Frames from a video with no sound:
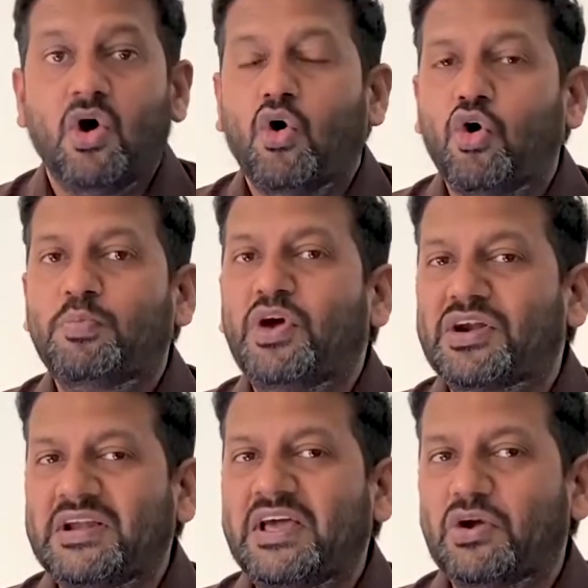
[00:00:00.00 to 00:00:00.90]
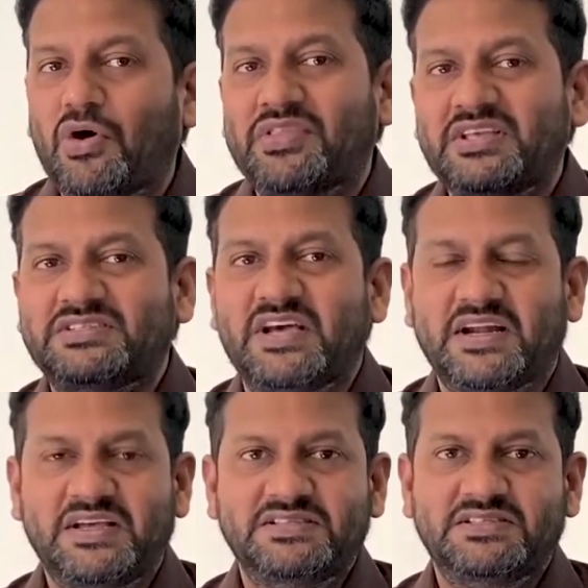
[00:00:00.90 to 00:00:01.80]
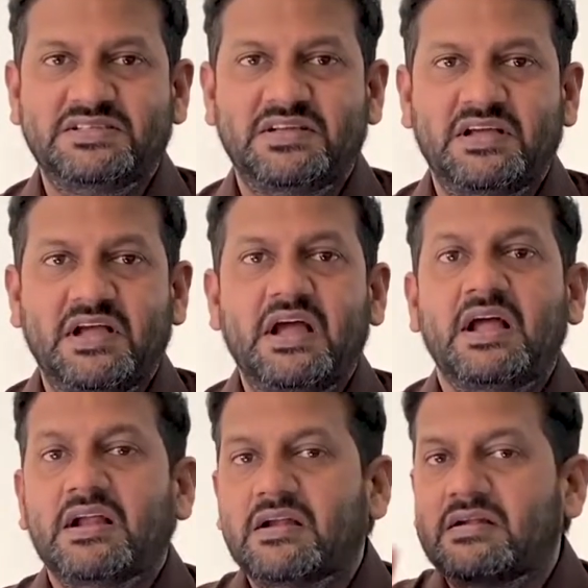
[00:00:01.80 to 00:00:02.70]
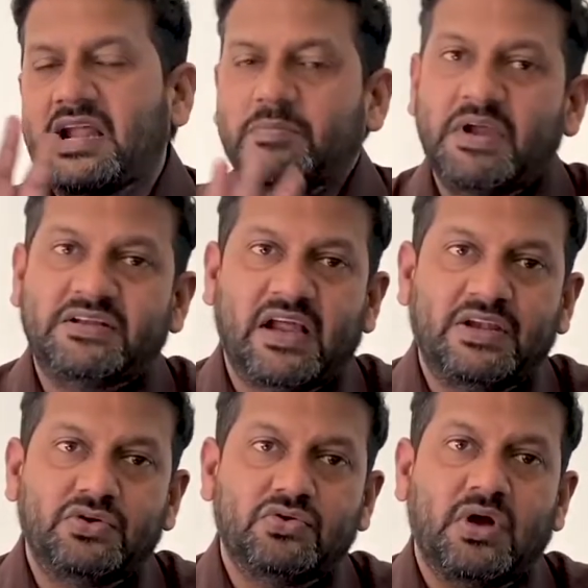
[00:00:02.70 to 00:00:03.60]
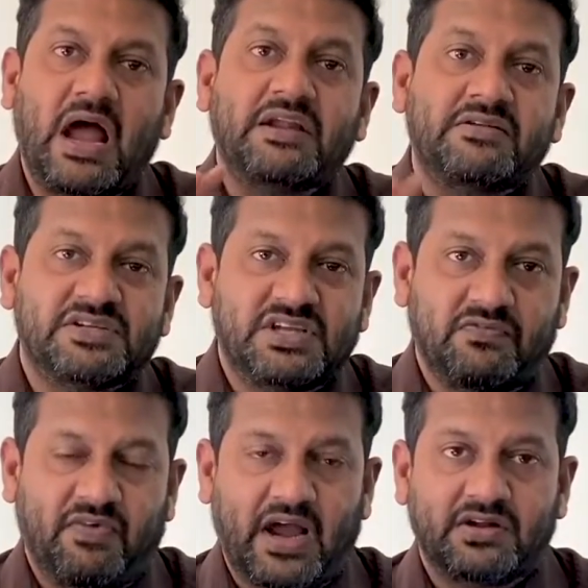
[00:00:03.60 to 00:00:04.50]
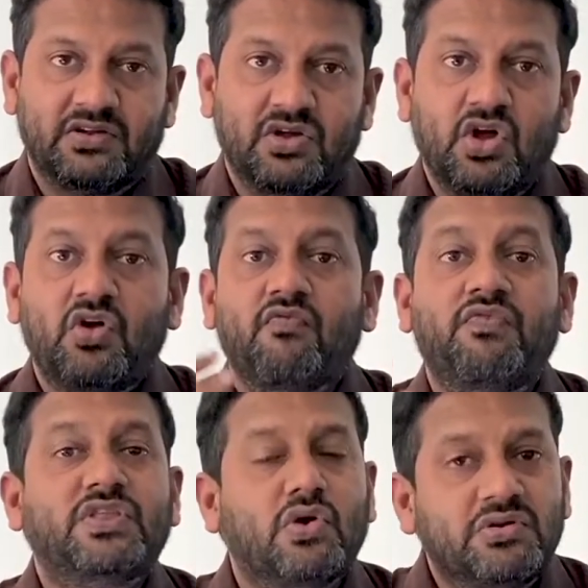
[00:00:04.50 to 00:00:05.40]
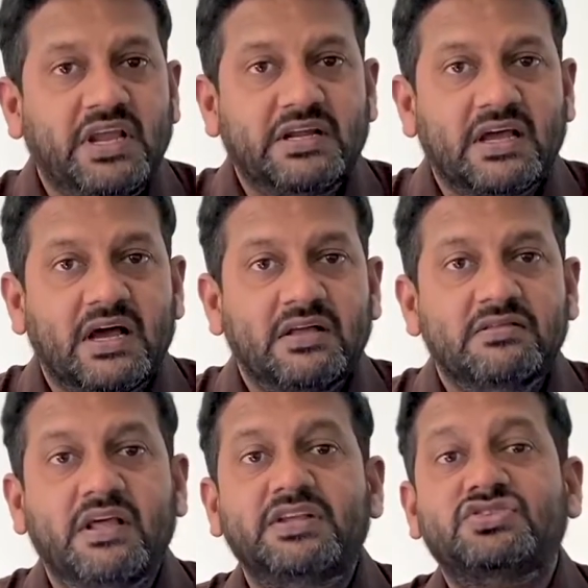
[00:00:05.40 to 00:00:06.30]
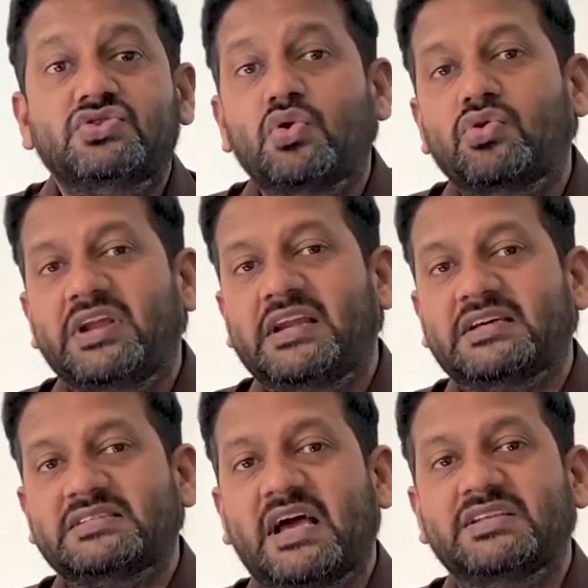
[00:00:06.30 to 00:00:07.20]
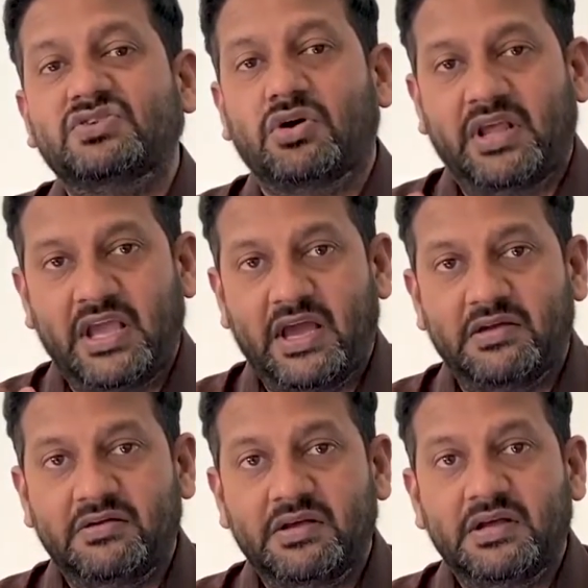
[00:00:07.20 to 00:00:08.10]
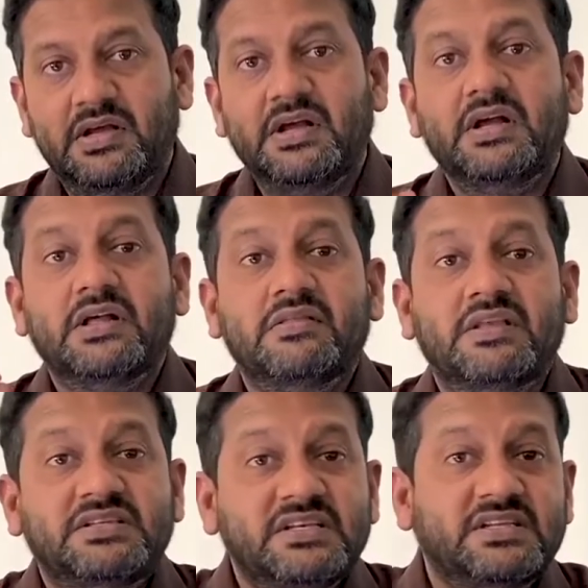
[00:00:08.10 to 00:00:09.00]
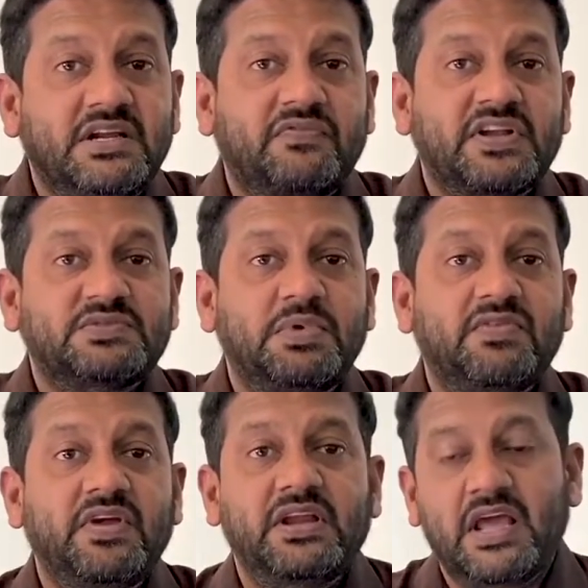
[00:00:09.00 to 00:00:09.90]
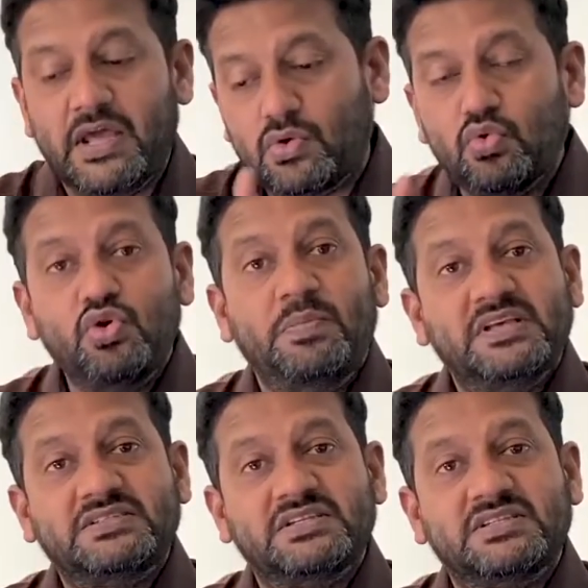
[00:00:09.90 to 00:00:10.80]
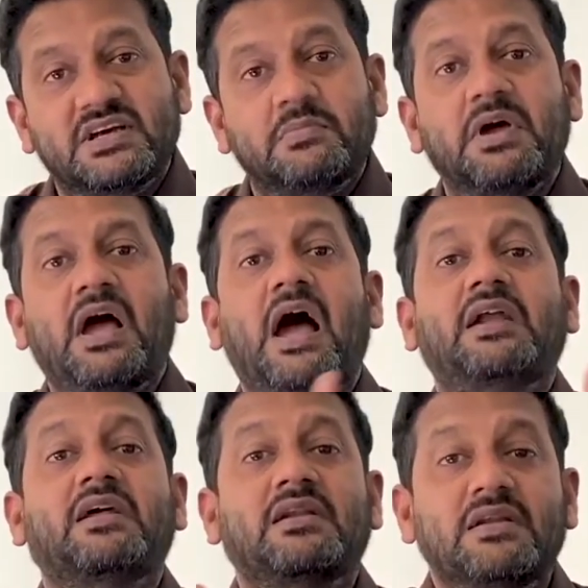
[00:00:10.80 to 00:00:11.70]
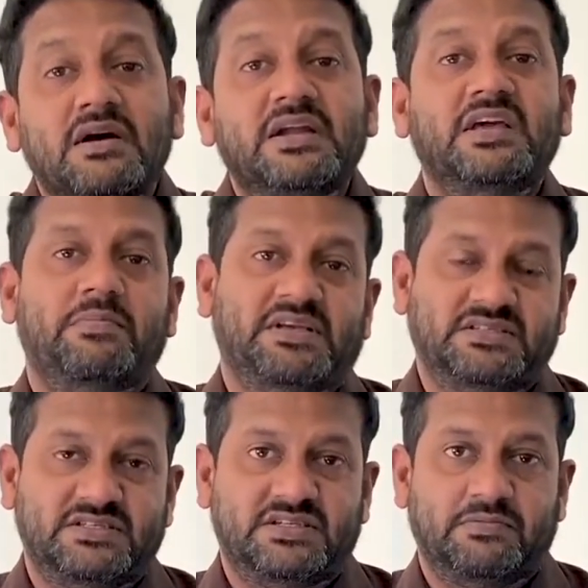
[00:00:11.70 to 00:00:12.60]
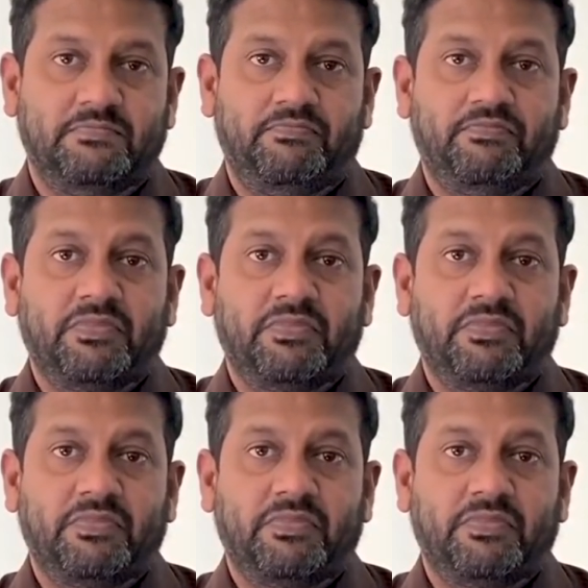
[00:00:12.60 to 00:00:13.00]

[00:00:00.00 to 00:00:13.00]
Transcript: Hope you are clear on these jargons. Let me tell you an interesting fact. Without data, there is no data science or AI. This is the difference between a rule-based system and a learning-based system.